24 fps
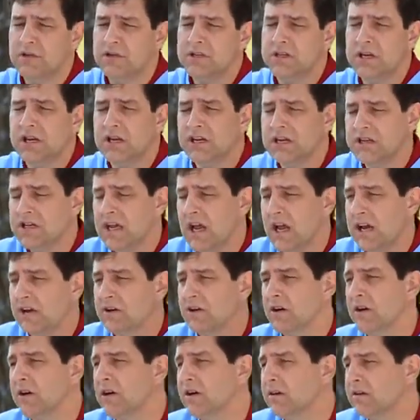You see intact
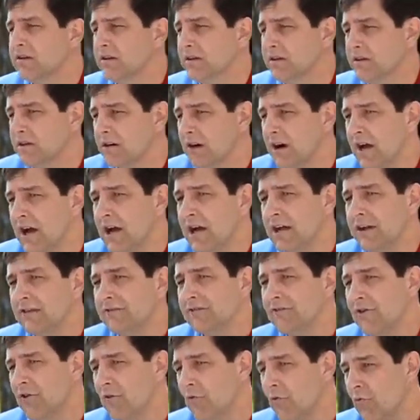dogs and they're out
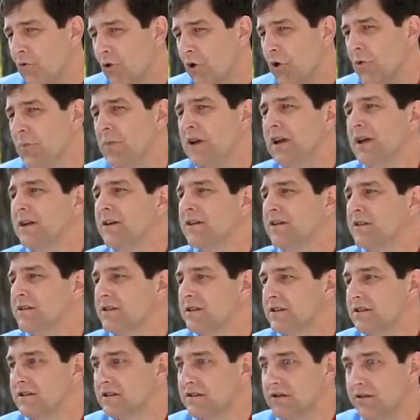roaming
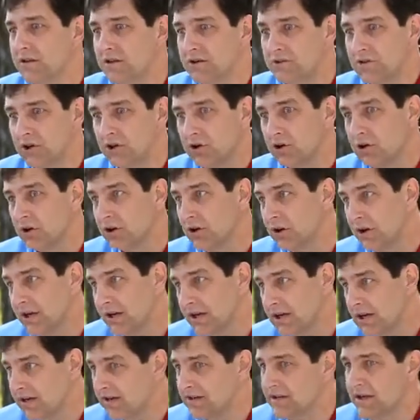because there's a girl
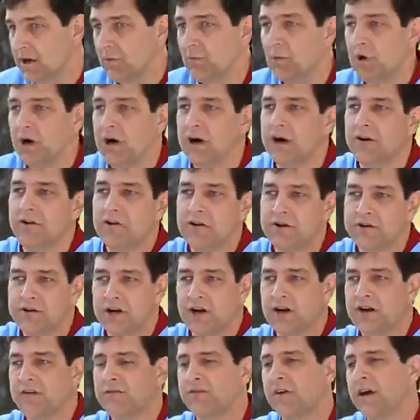in heat somewhere and they're
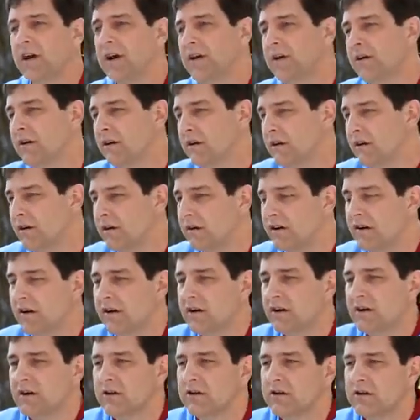trying to find her.
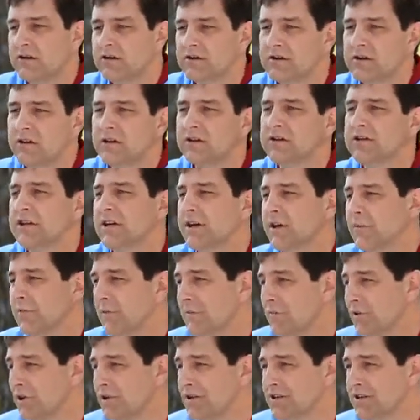Those dogs end up in the